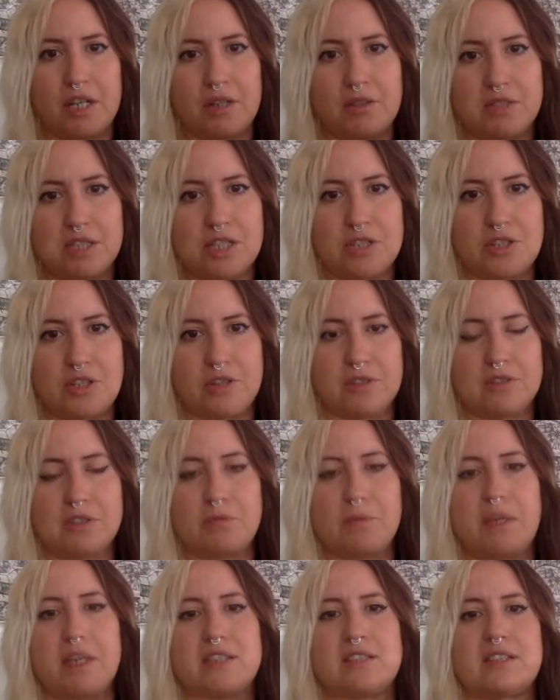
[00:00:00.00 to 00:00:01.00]
digital
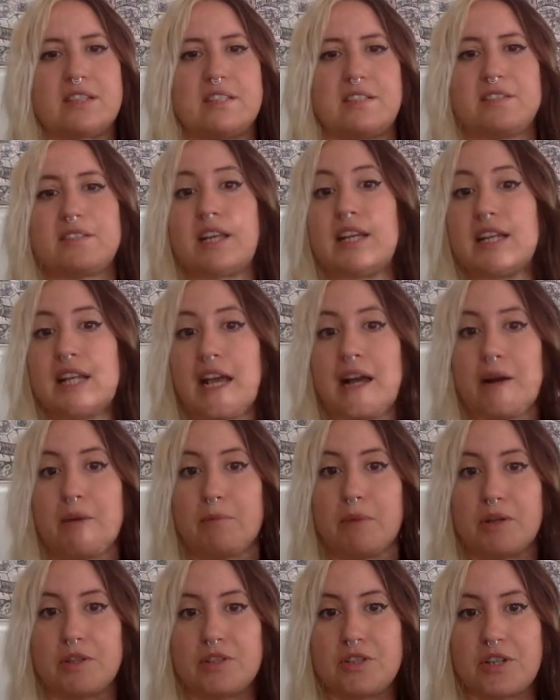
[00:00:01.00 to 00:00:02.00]
spaces and how
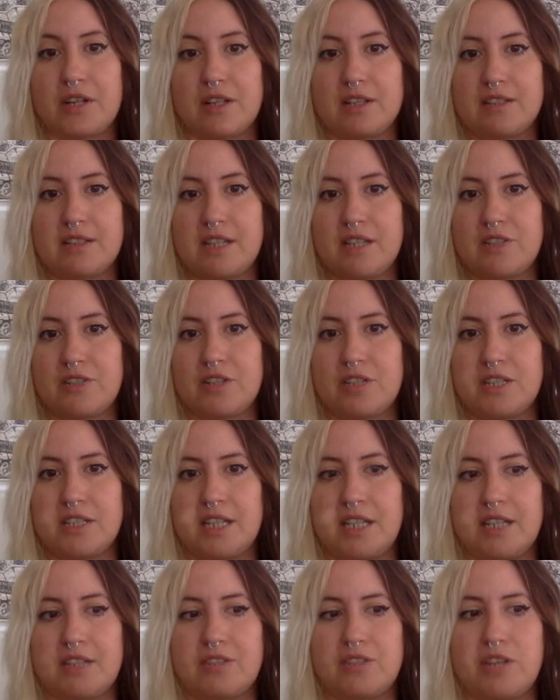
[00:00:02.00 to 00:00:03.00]
marginalization
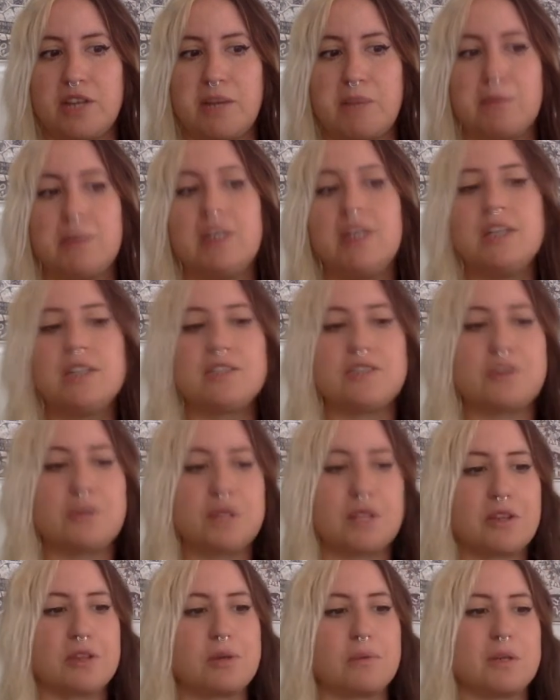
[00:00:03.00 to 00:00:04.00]
takes shape. So in
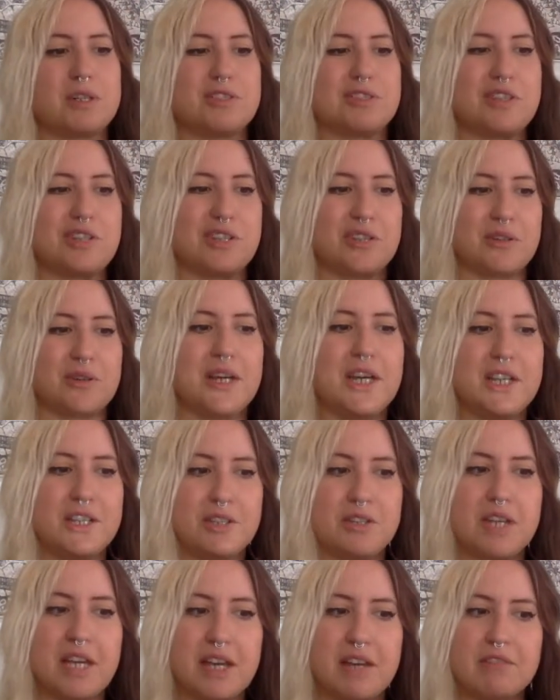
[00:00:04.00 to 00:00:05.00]
other words, you
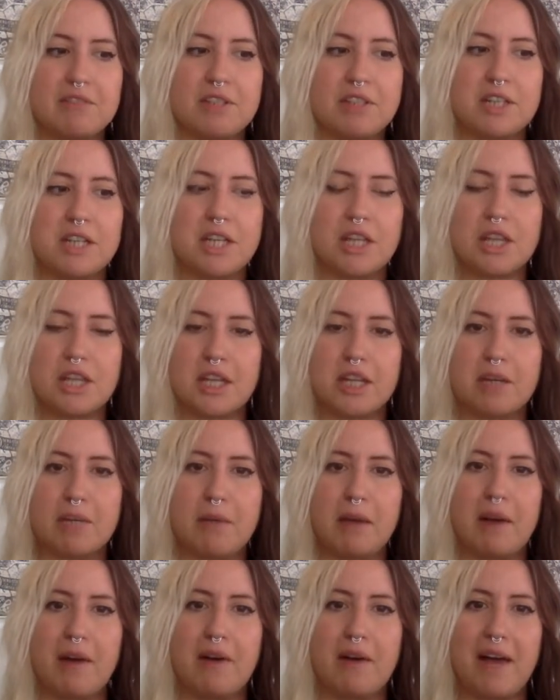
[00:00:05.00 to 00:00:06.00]
can't really think
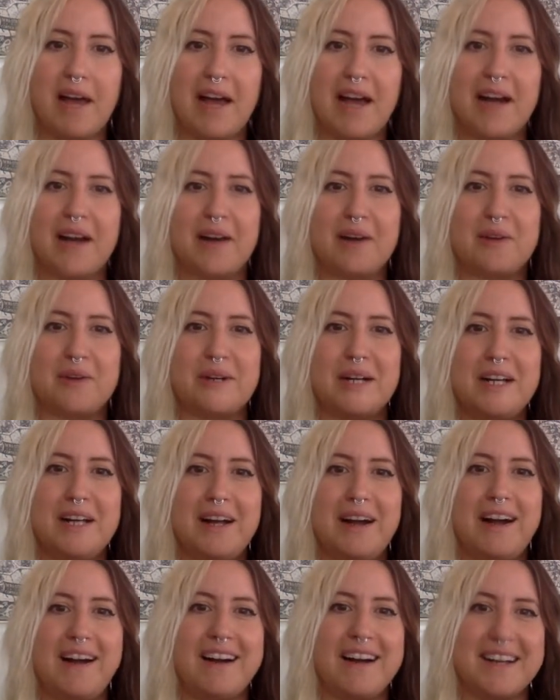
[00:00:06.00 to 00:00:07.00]
about how,
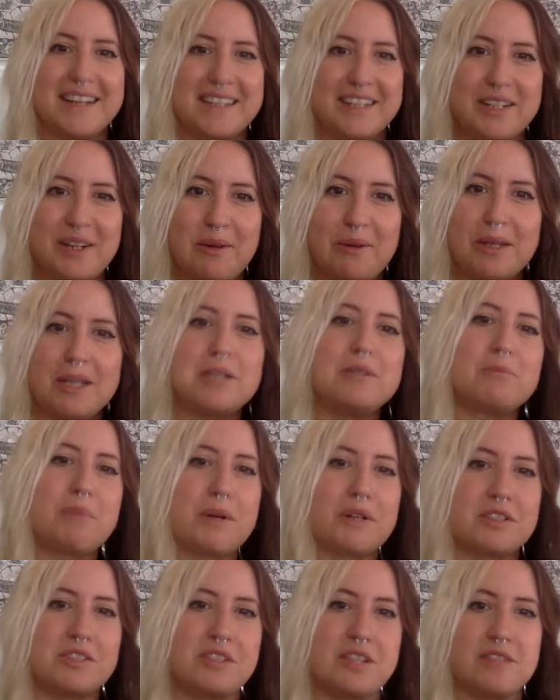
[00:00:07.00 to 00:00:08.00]

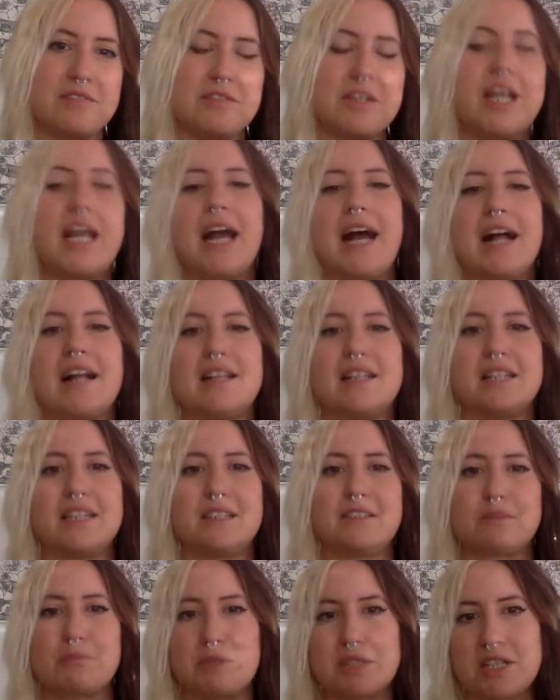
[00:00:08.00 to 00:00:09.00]
in-person
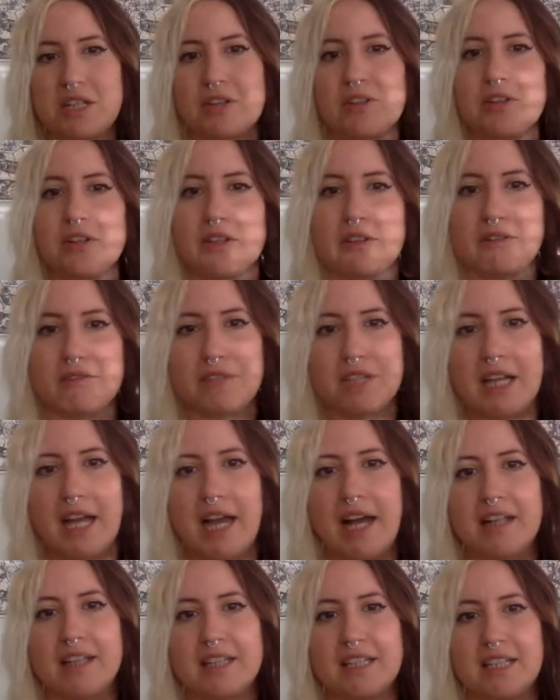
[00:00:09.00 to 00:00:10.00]
realities, material
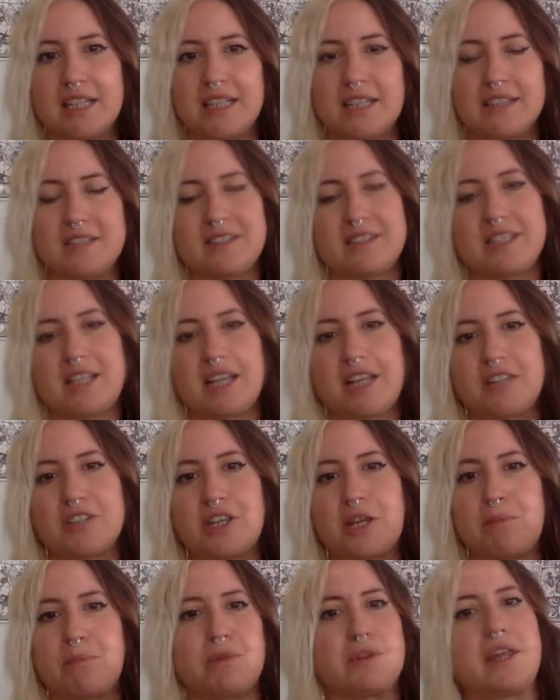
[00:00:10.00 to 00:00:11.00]
realities take
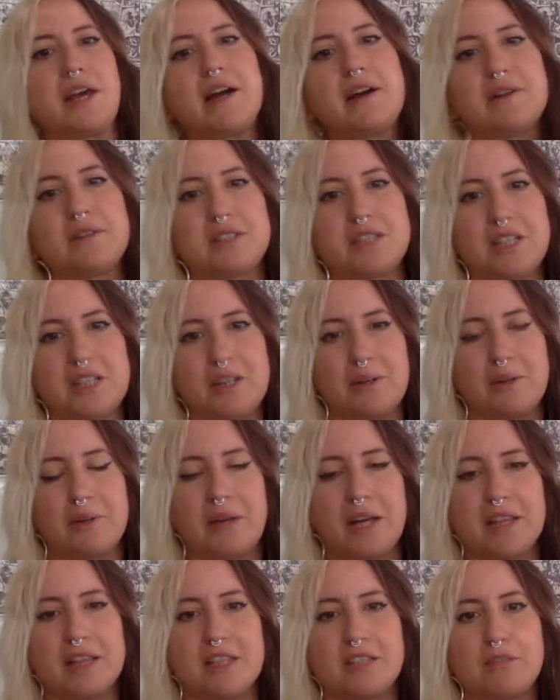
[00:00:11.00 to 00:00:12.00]
shape without,
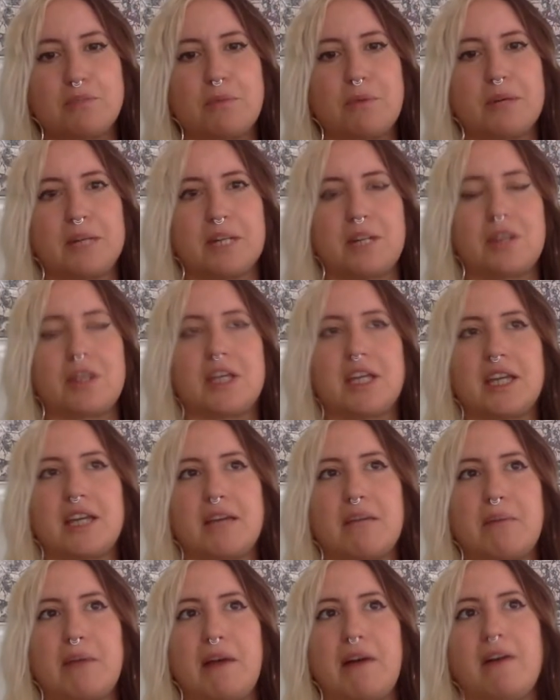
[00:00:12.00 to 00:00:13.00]
at this point thinking
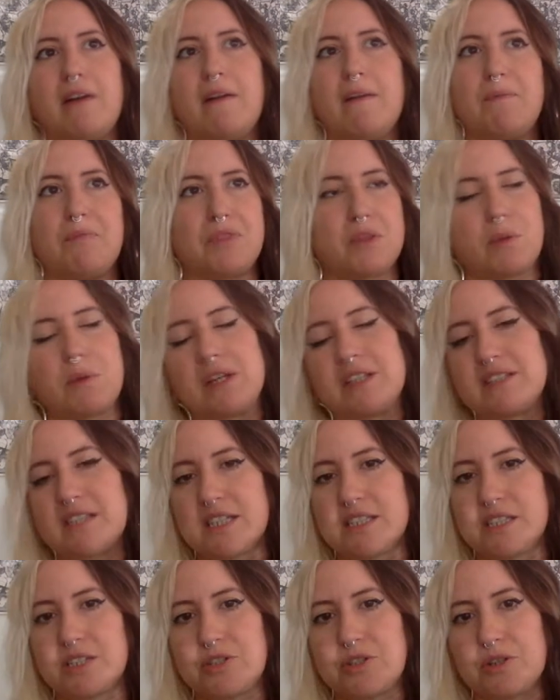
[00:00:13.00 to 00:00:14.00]
about the ways
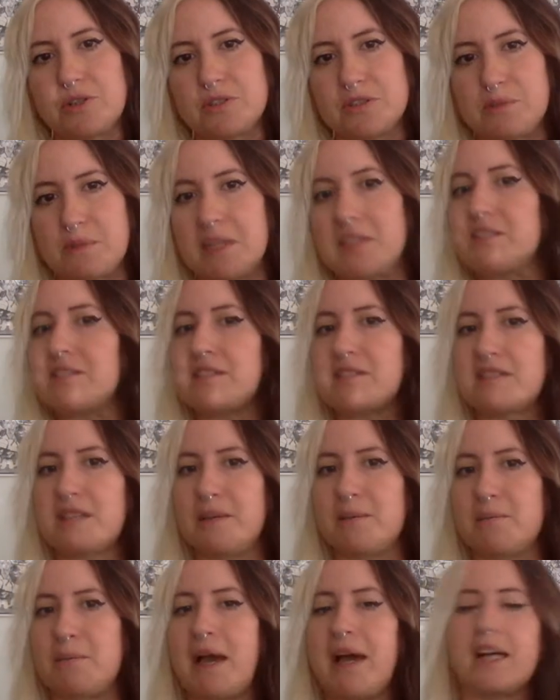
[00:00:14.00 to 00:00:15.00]
that digital spaces
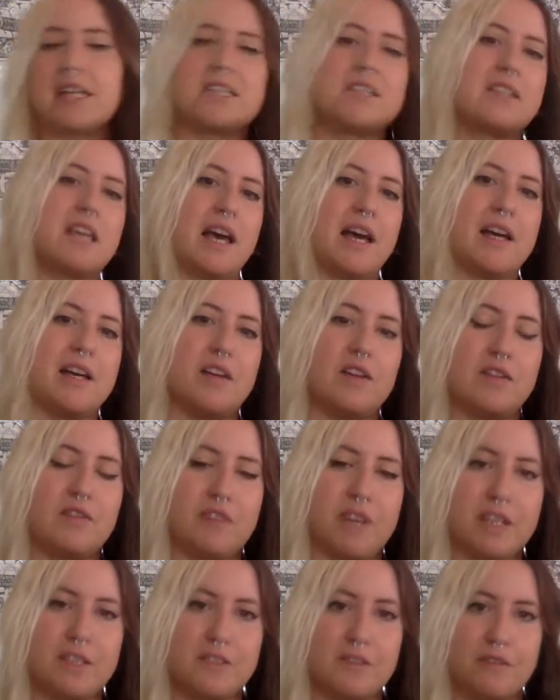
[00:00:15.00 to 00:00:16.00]
impact that and
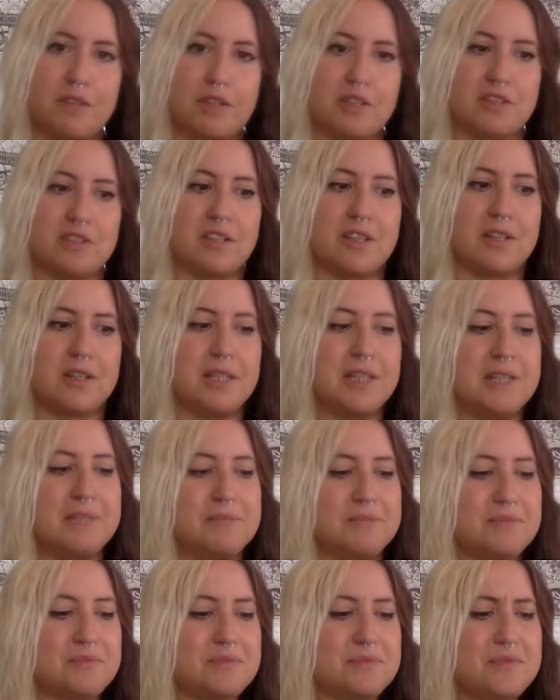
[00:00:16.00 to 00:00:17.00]
vice versa.
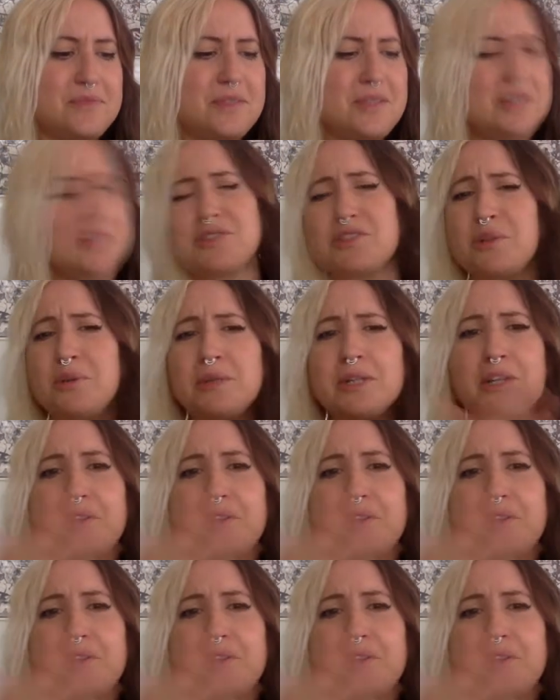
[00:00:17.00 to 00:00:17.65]
So in